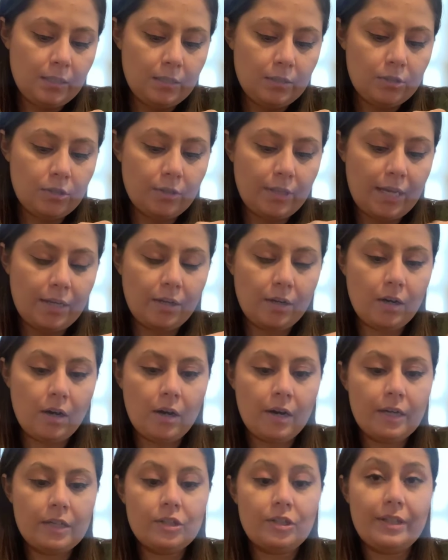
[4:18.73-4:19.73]
so that your
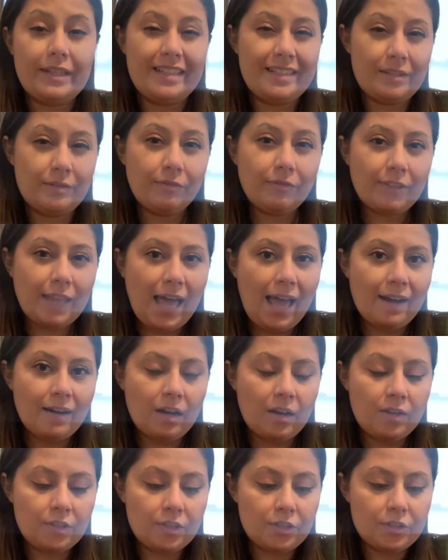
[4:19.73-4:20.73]
orange lays flat
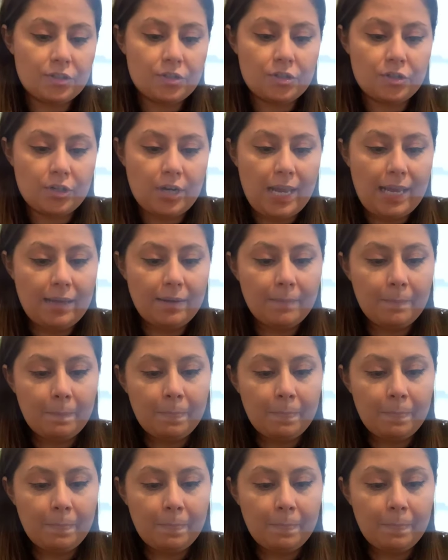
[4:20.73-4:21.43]
on your string.